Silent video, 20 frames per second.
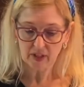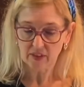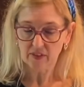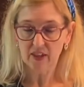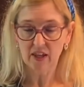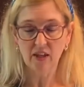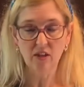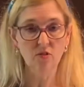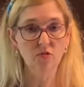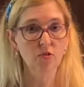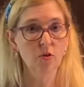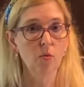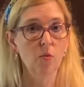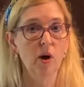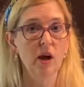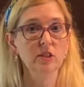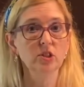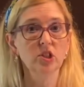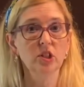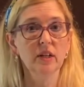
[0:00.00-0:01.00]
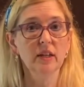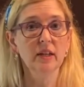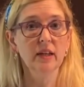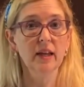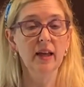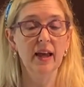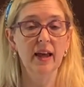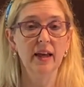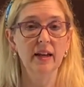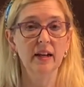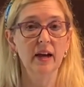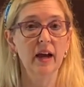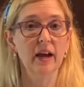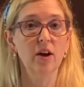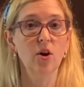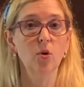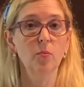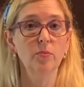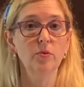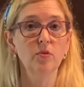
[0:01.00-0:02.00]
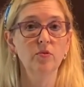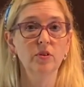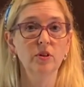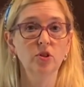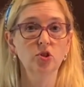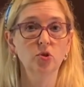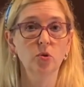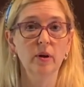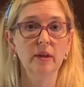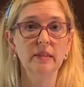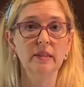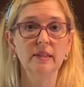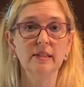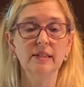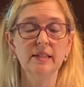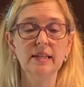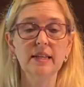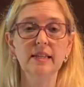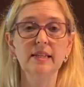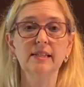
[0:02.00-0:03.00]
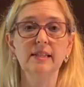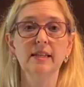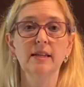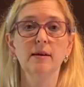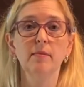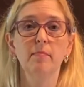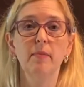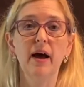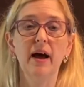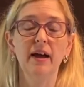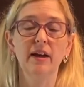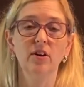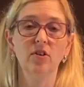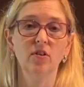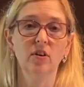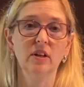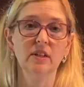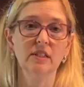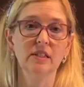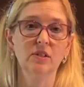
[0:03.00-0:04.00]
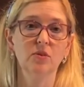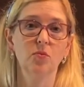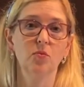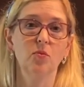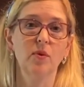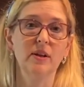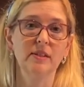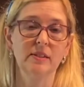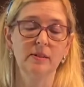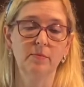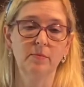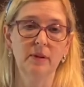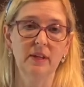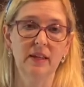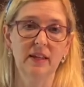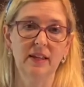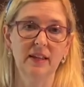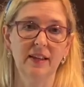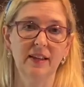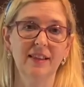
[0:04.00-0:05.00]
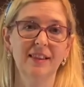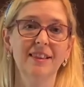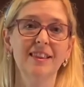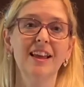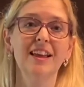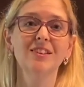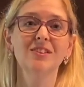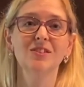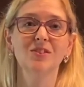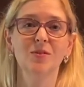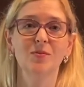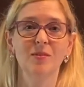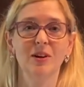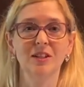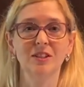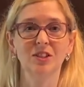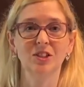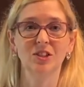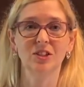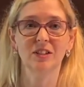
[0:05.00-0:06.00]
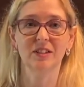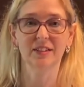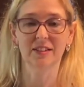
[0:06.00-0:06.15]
thank you for watching, and I hope you've enjoyed this easy pie crust recipe. Thanks so much.